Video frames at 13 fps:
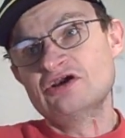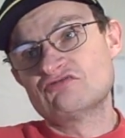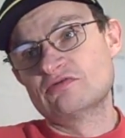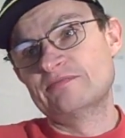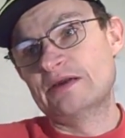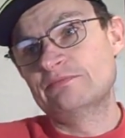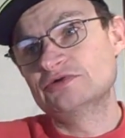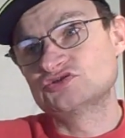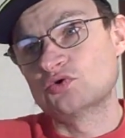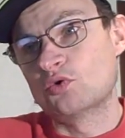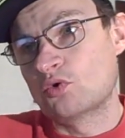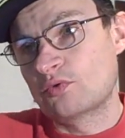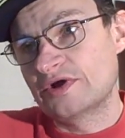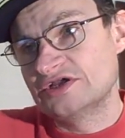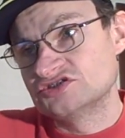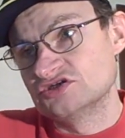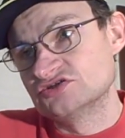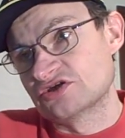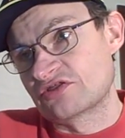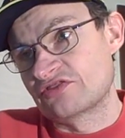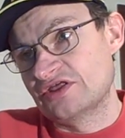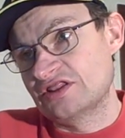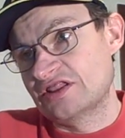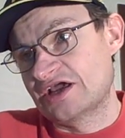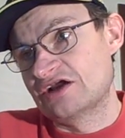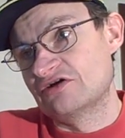Remember to always use a
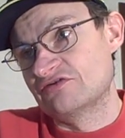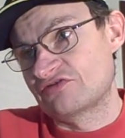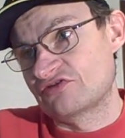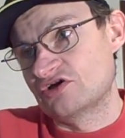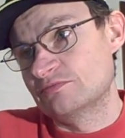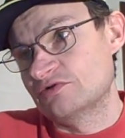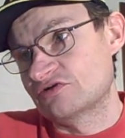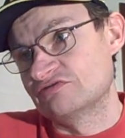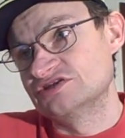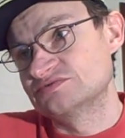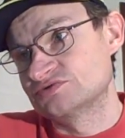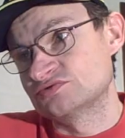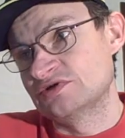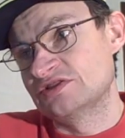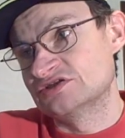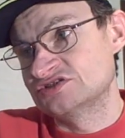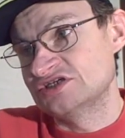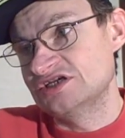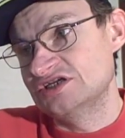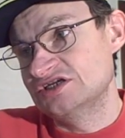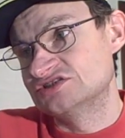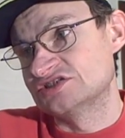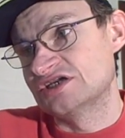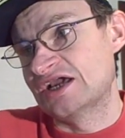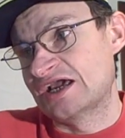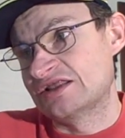thin layer of thermal grease between the
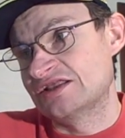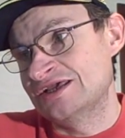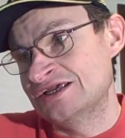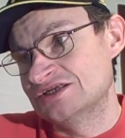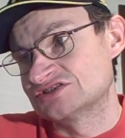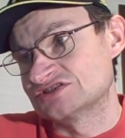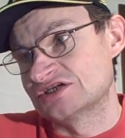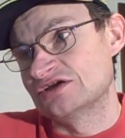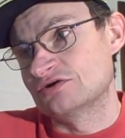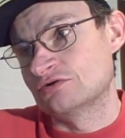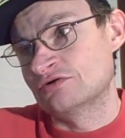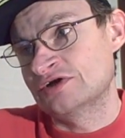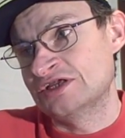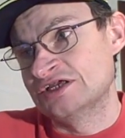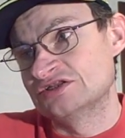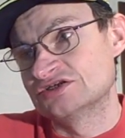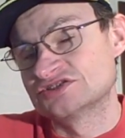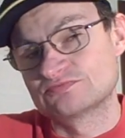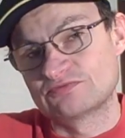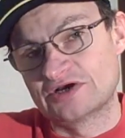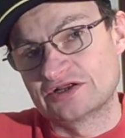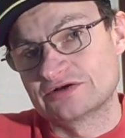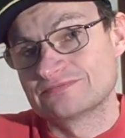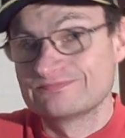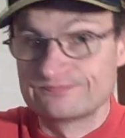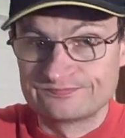TEG and the heatsink or heat
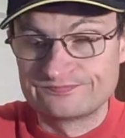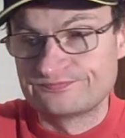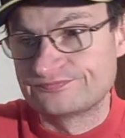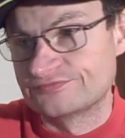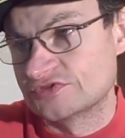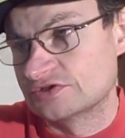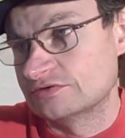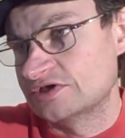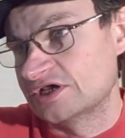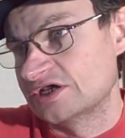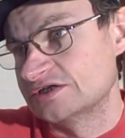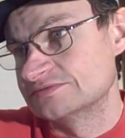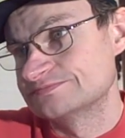spreader. Okay.